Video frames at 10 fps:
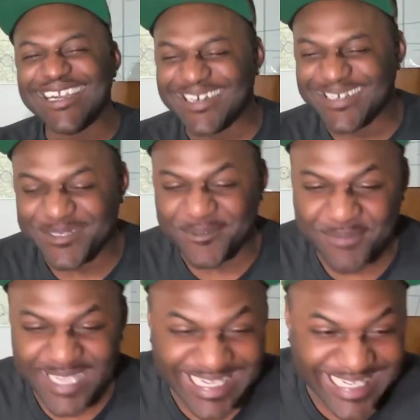
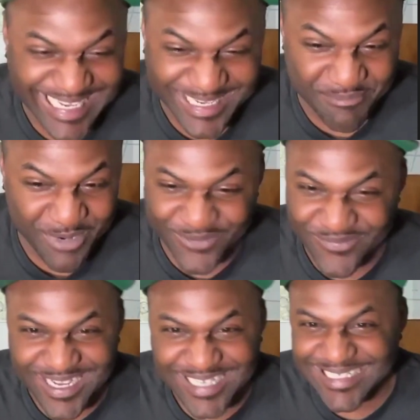any
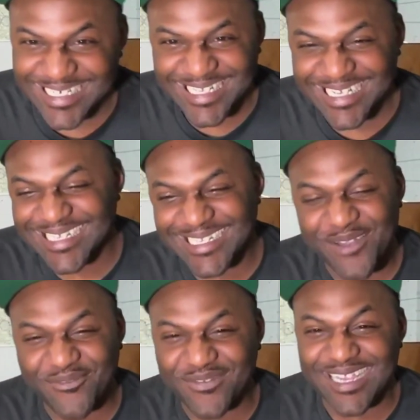butterflies, anything
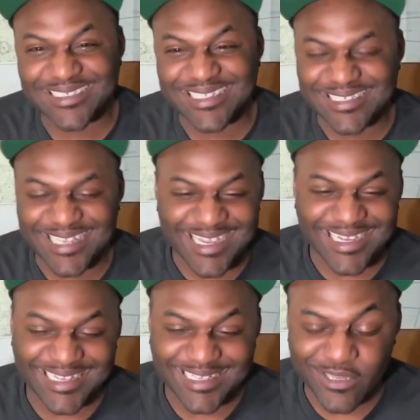that flies in the
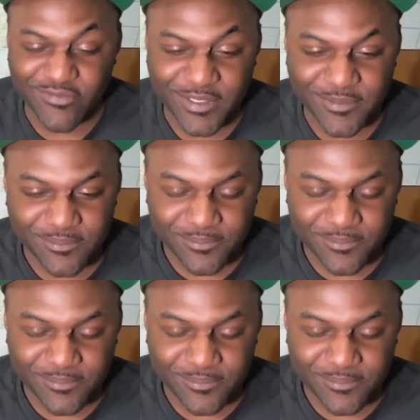sky. I love it.